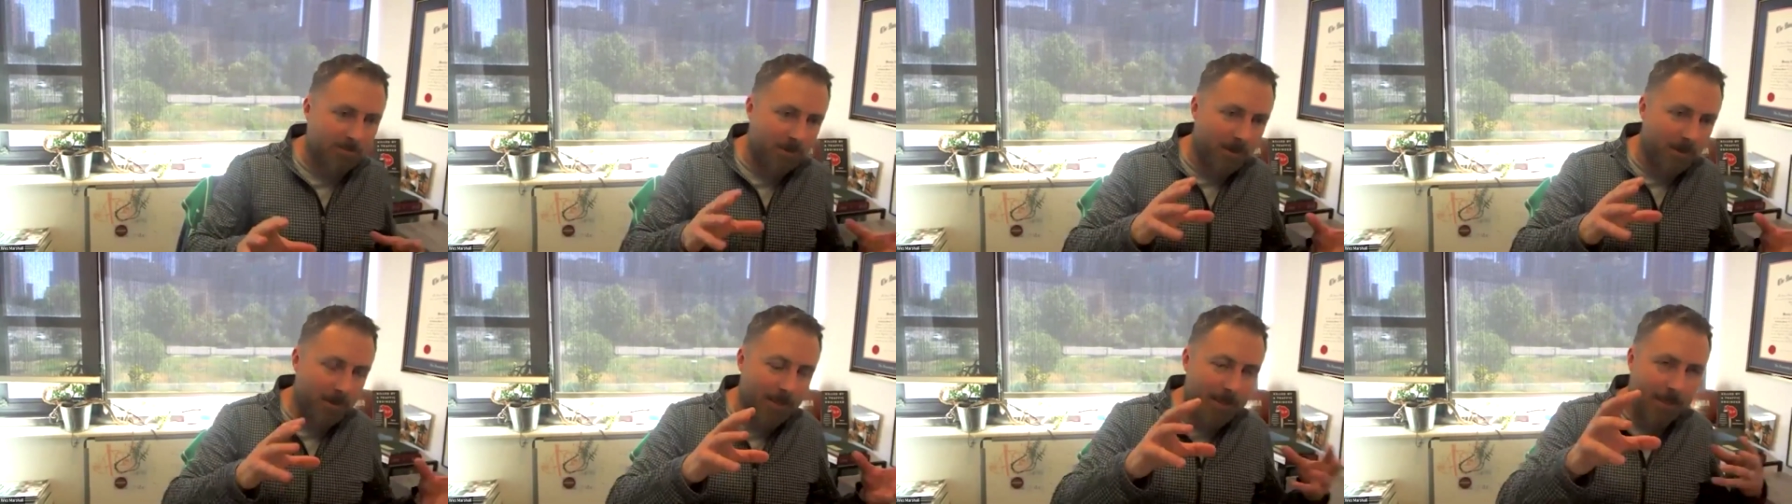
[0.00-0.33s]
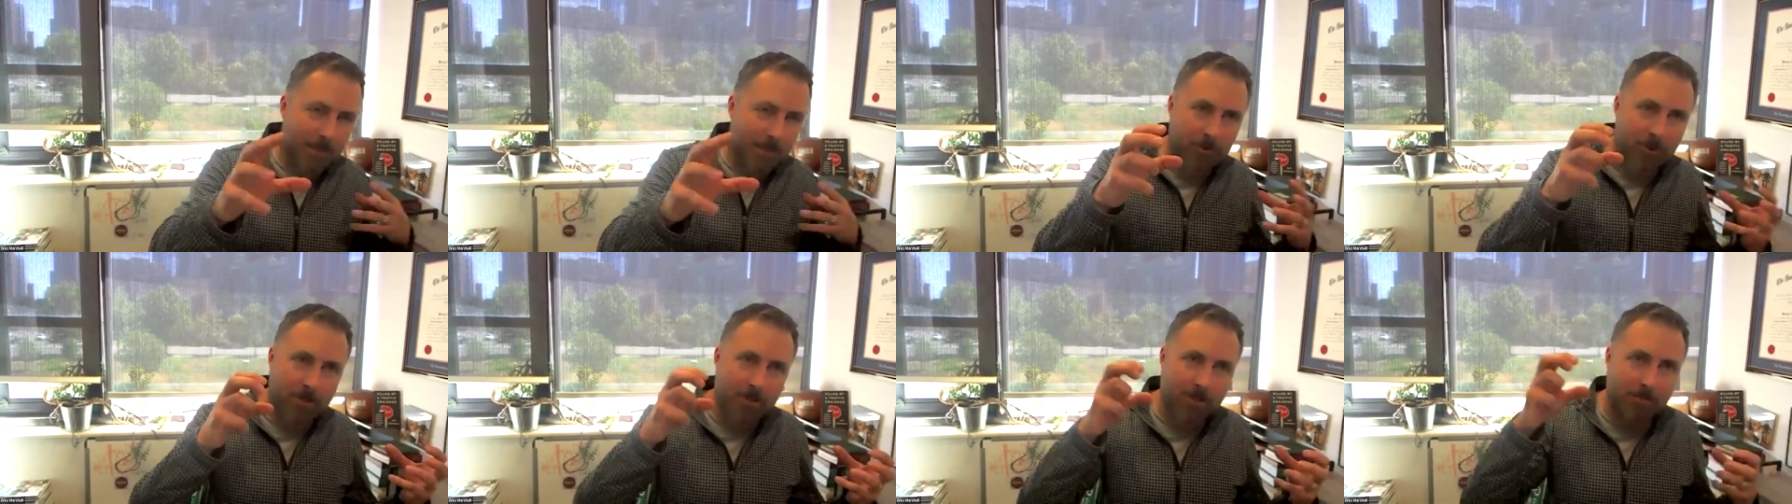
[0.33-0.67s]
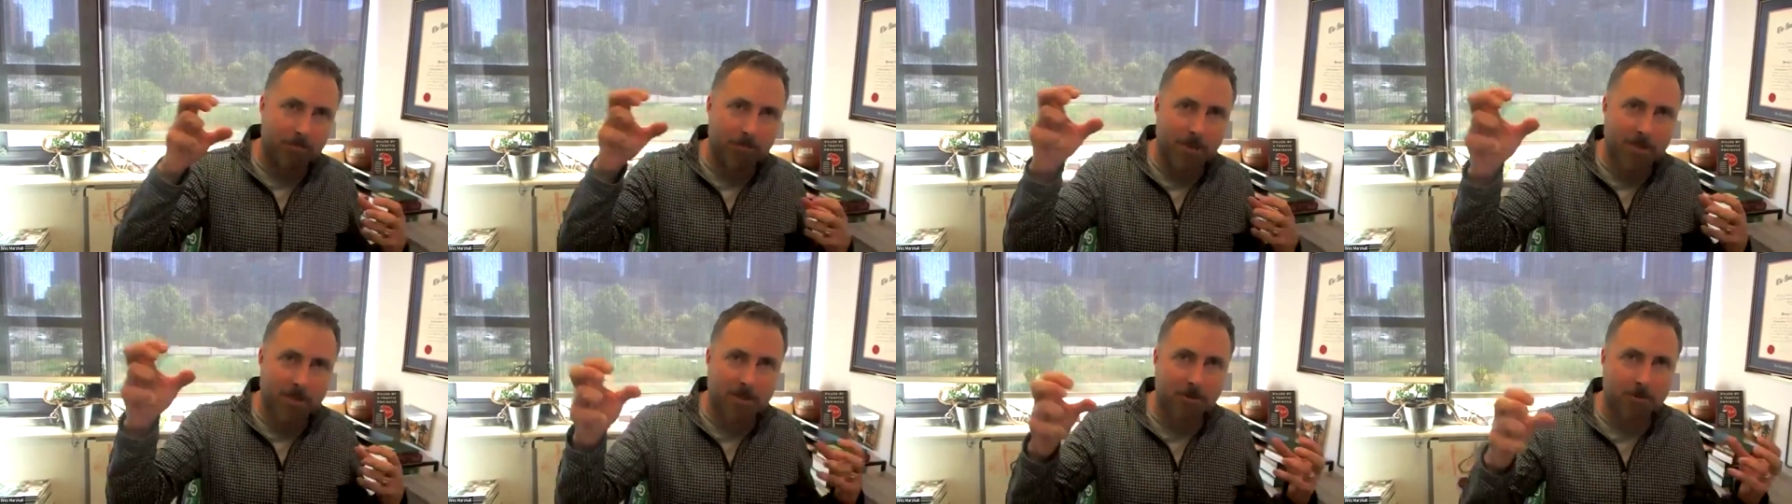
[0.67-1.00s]
So I think it was just a
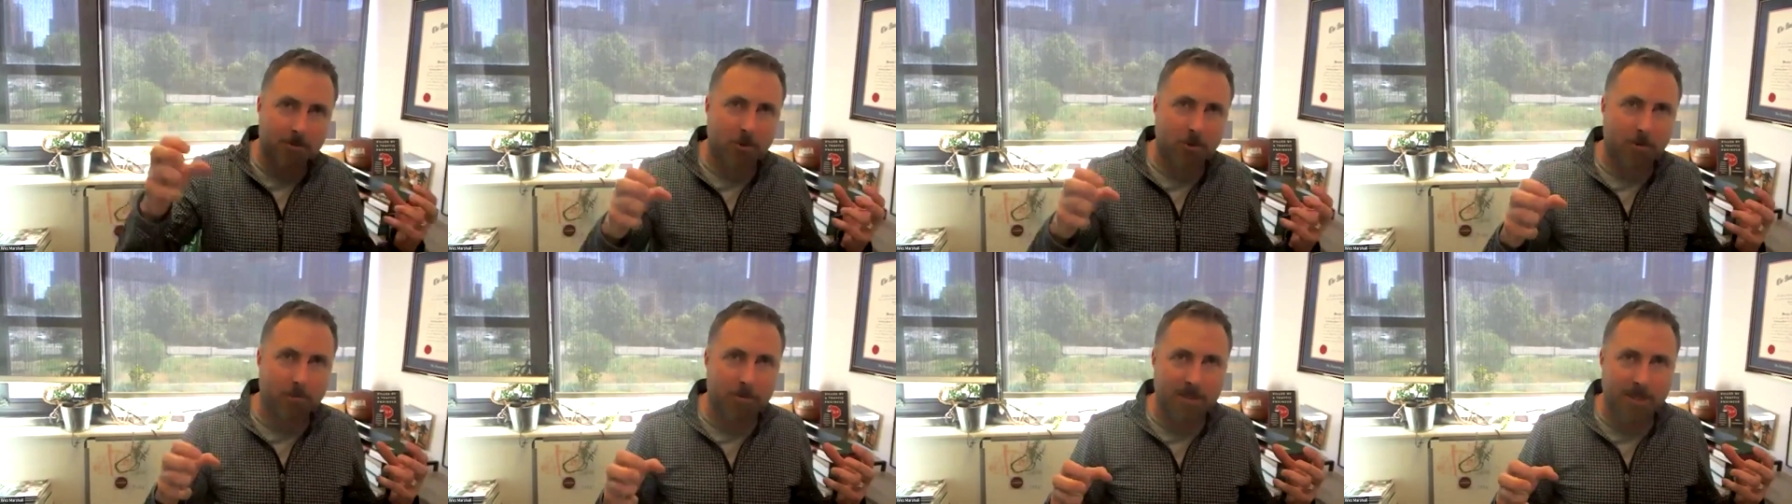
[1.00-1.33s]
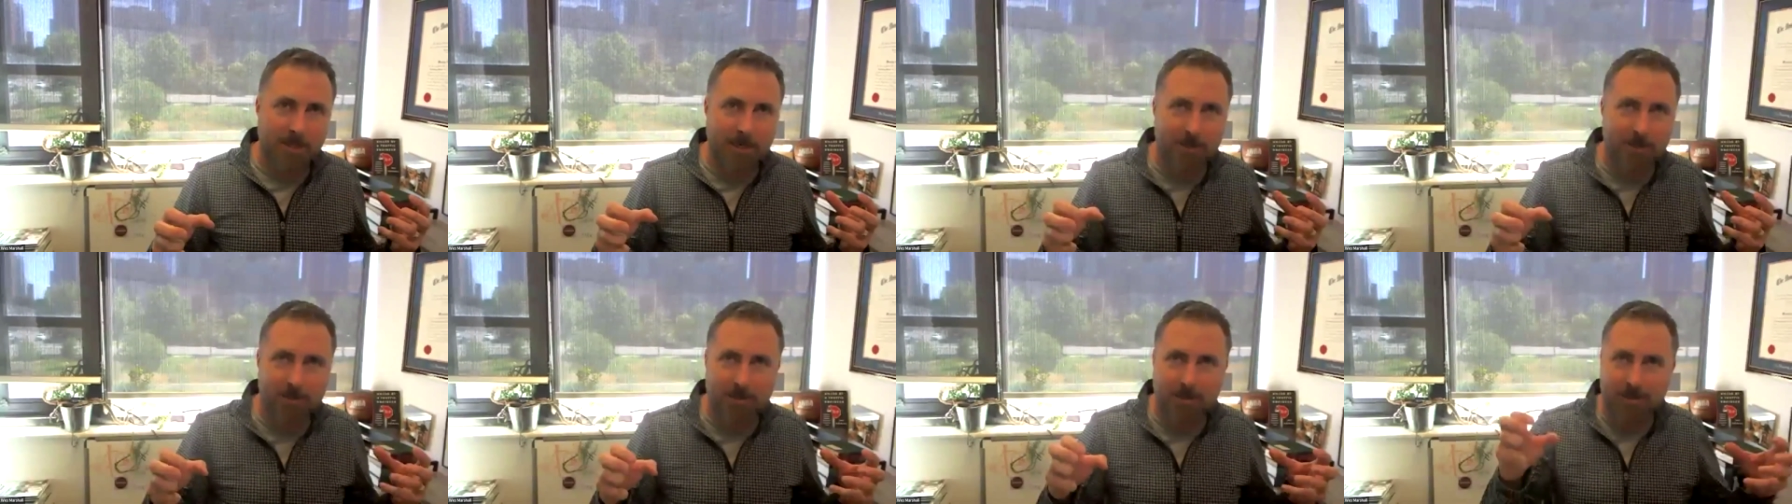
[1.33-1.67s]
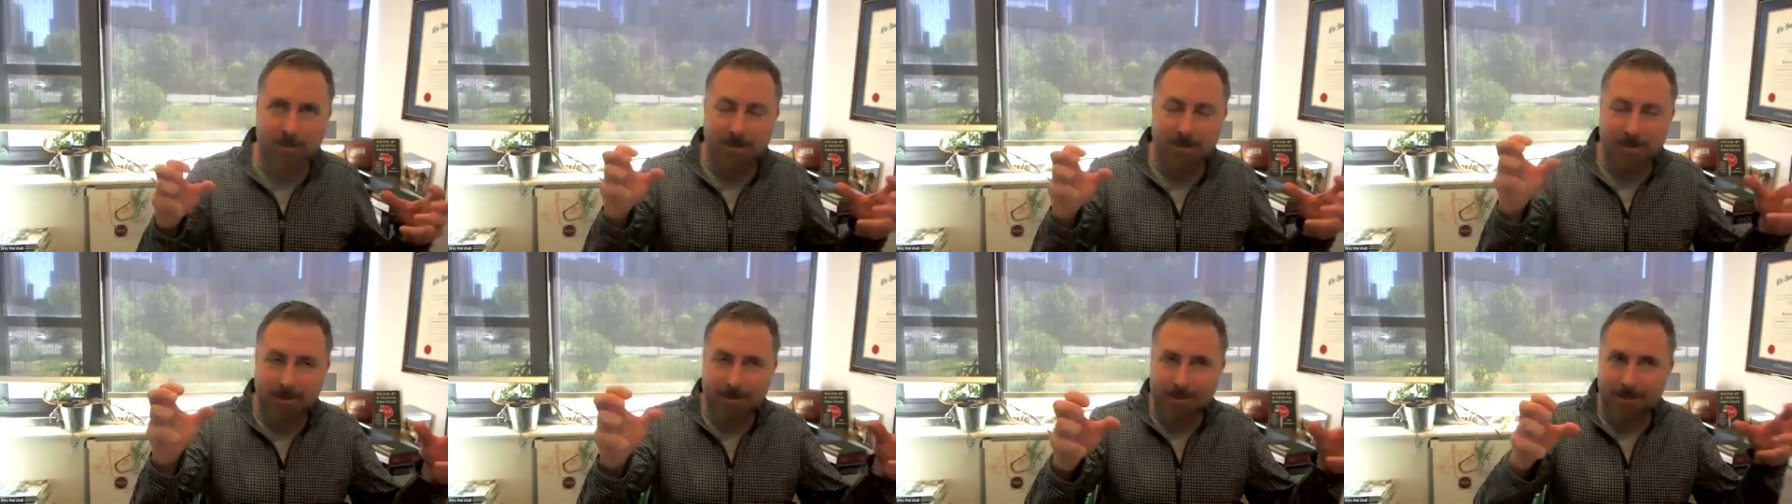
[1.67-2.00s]
misinterpretation.